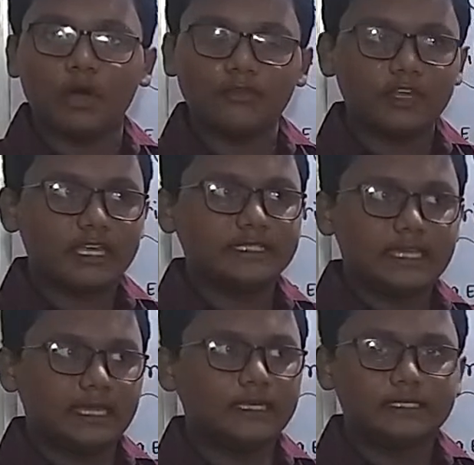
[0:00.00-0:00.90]
or we can
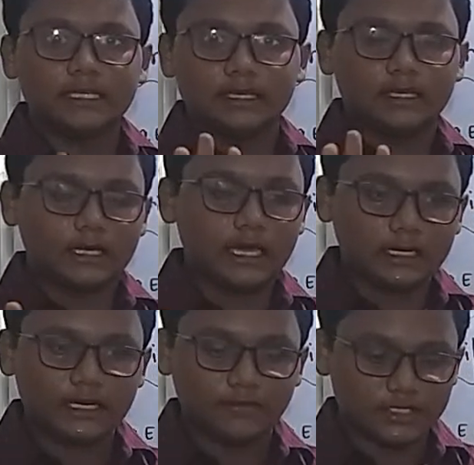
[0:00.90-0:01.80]
say, see,
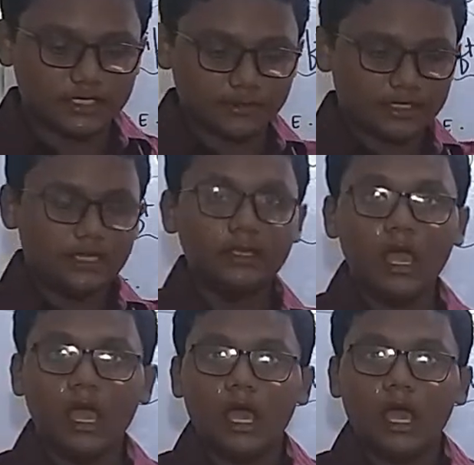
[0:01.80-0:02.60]
correct definition I am saying,